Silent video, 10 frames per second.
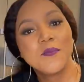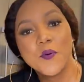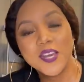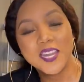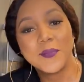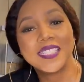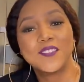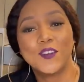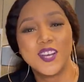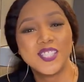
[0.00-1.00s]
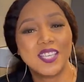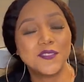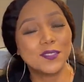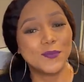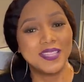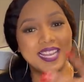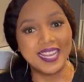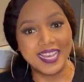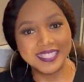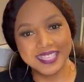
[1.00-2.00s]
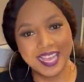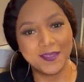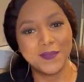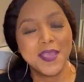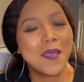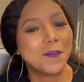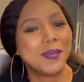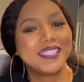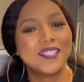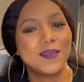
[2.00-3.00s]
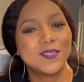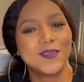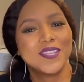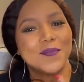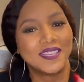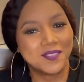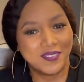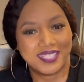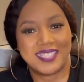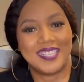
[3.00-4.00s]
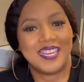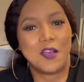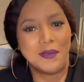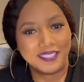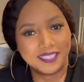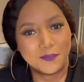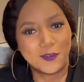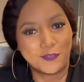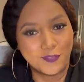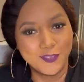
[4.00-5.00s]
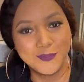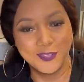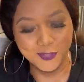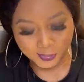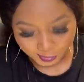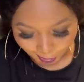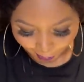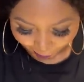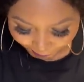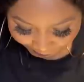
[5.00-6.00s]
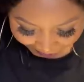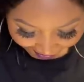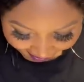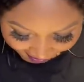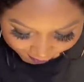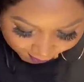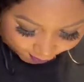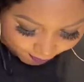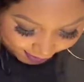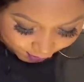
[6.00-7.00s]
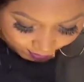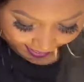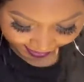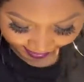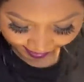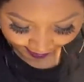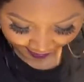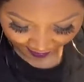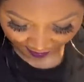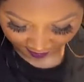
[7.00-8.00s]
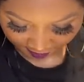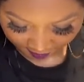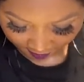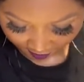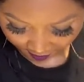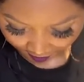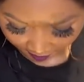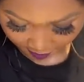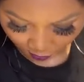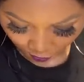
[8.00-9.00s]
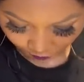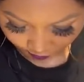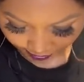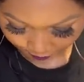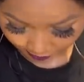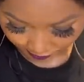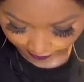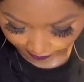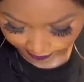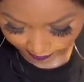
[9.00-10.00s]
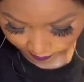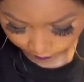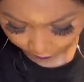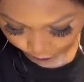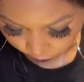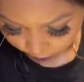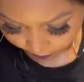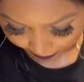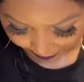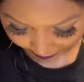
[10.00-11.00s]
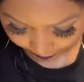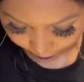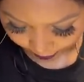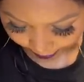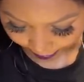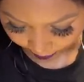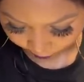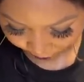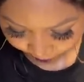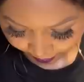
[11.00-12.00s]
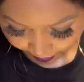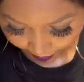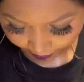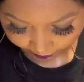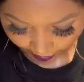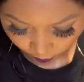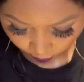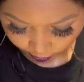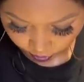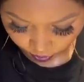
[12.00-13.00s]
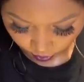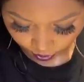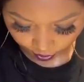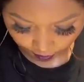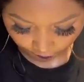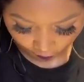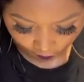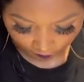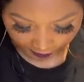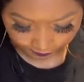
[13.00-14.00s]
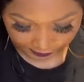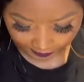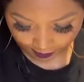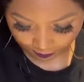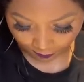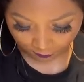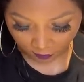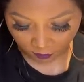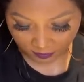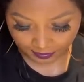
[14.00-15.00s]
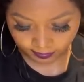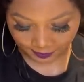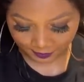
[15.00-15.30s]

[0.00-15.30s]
bought it, but she forgot to give it to me the last time. But she was already manifesting that I wanted a perfume, you know. So let me show you my tray. Hopefully it doesn't fall, but for now I have like 1, 2, 3, 4, 5, 6 perfumes.